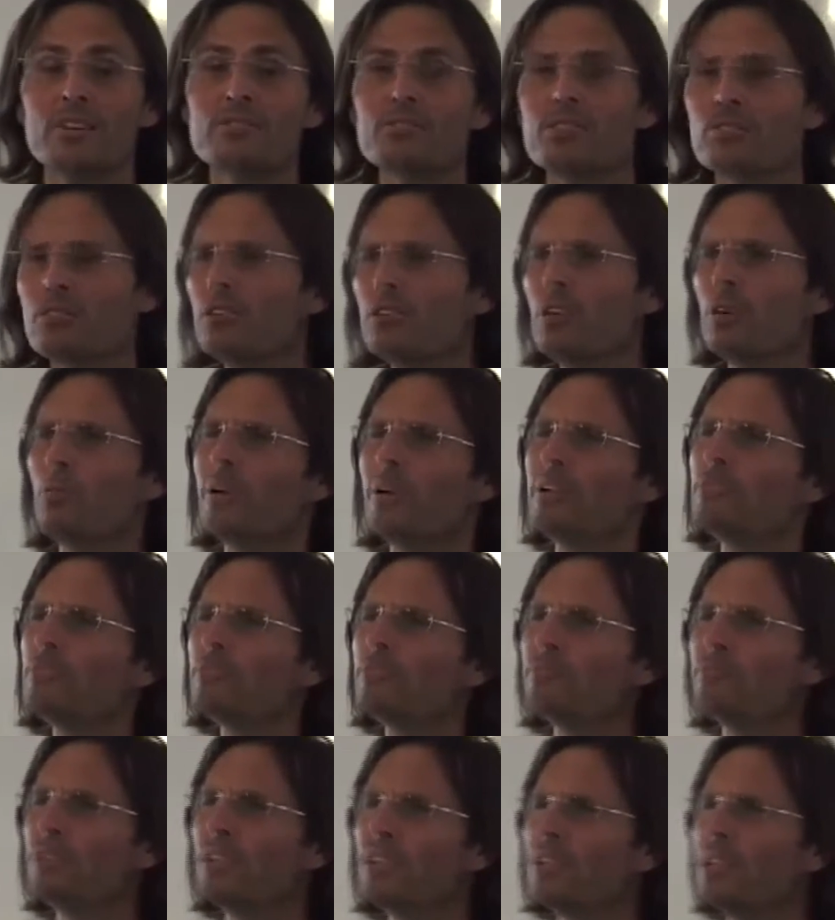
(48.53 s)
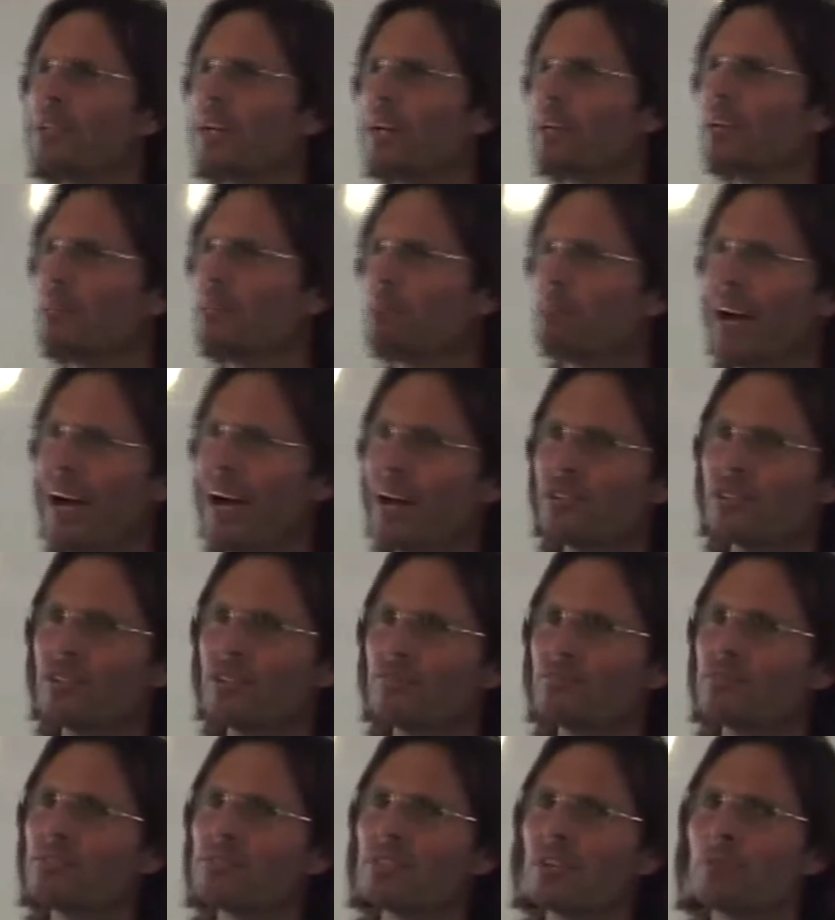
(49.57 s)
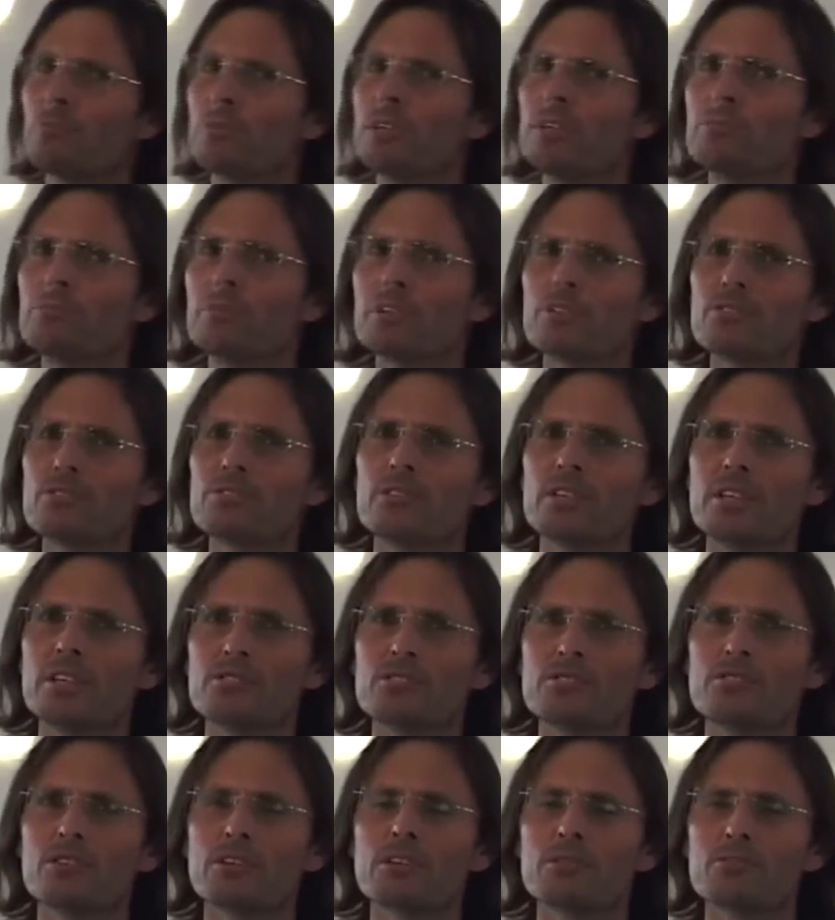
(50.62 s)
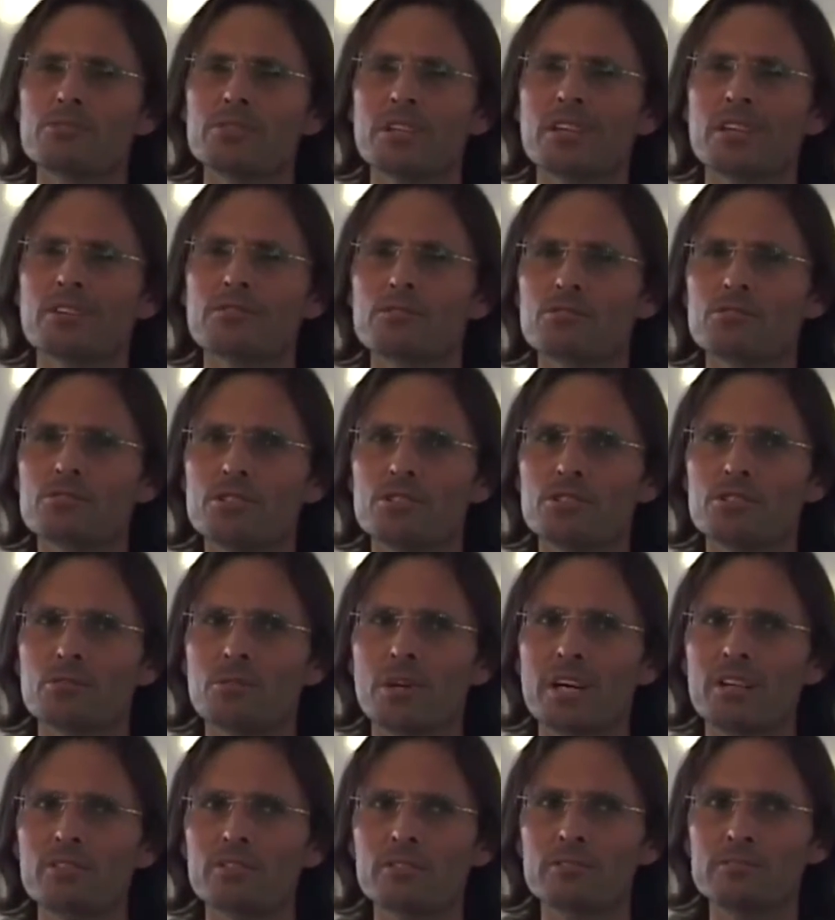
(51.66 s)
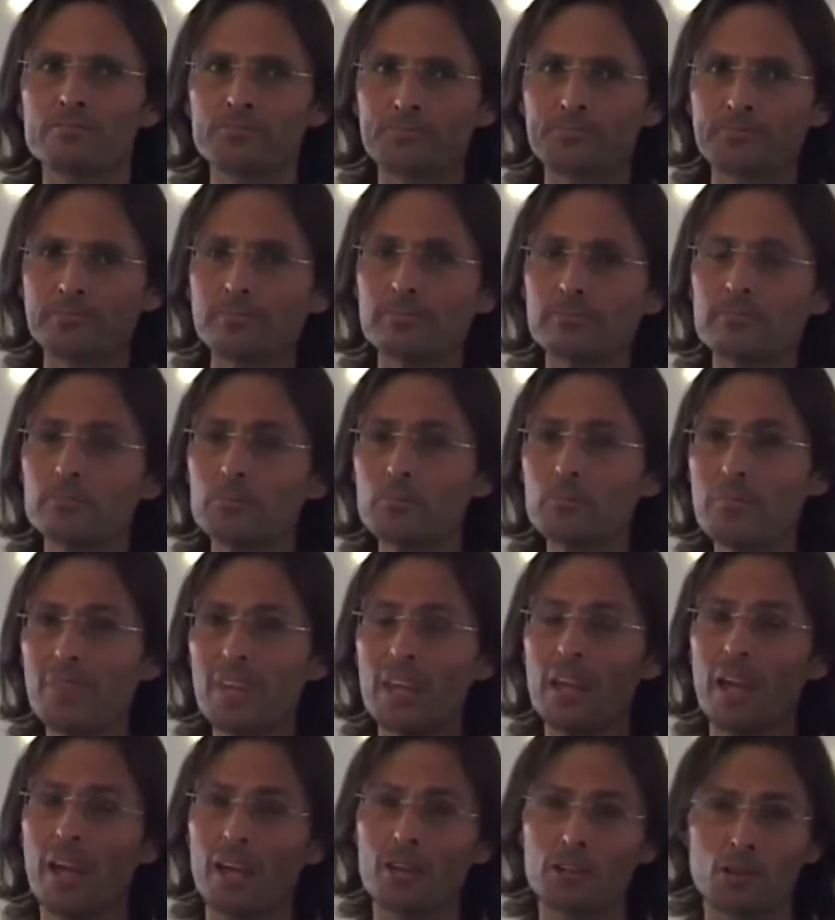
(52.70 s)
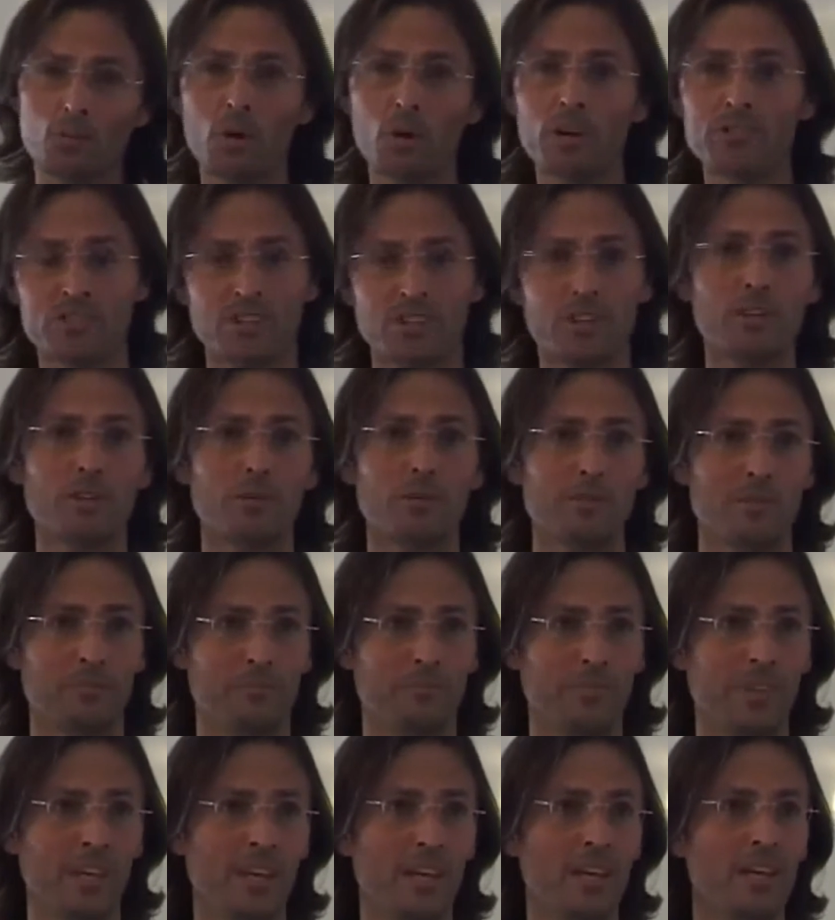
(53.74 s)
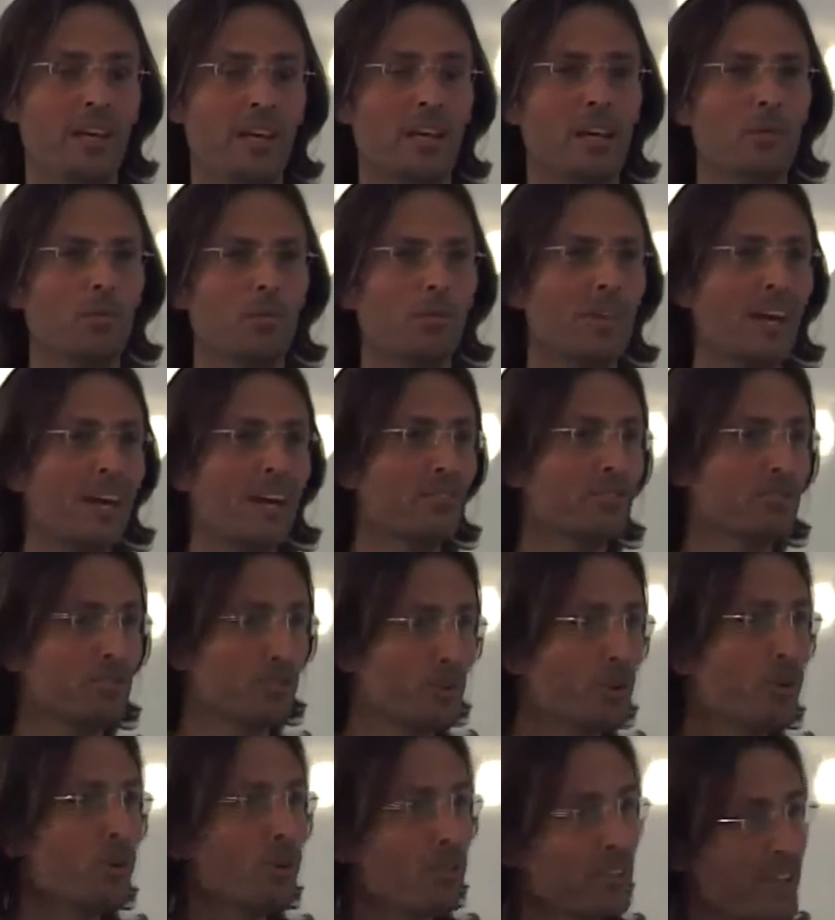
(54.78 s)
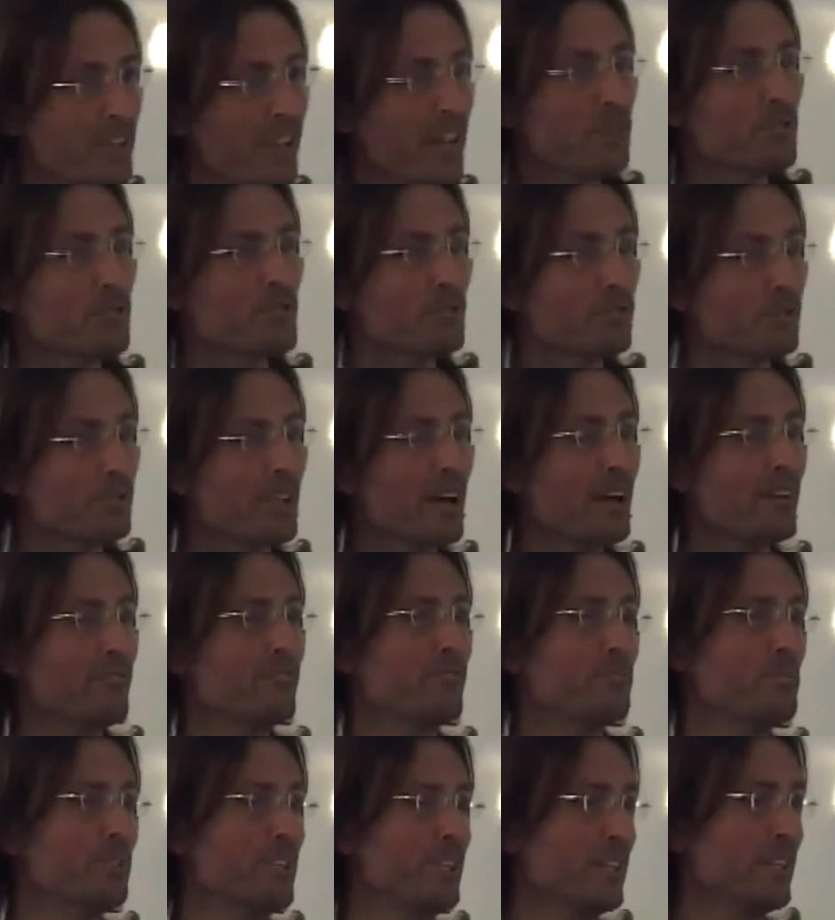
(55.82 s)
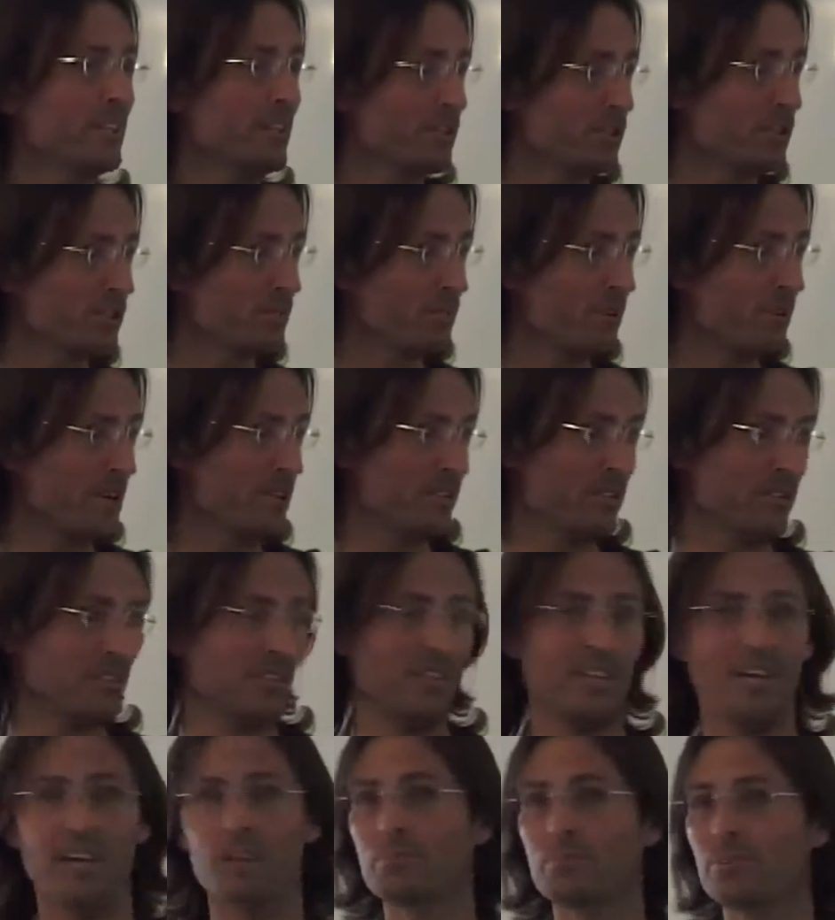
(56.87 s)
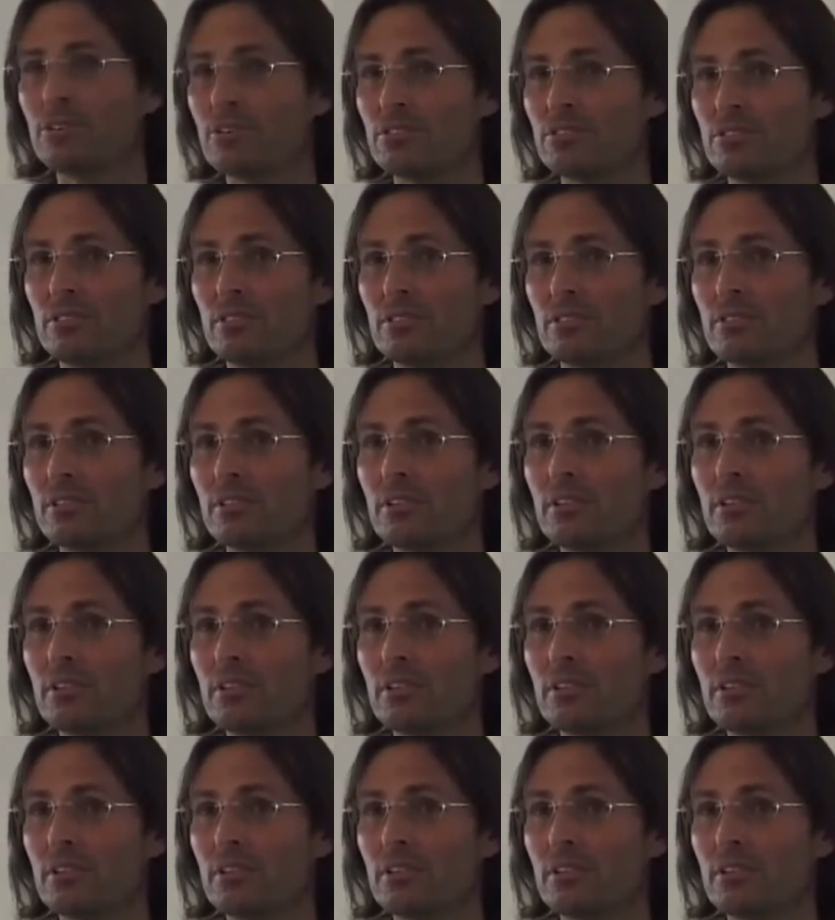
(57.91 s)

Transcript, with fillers: So, you know, when you feel a compassion for somebody because of their circumstance or situation, and you want to help them, well, that's your natural love being expressed to that person.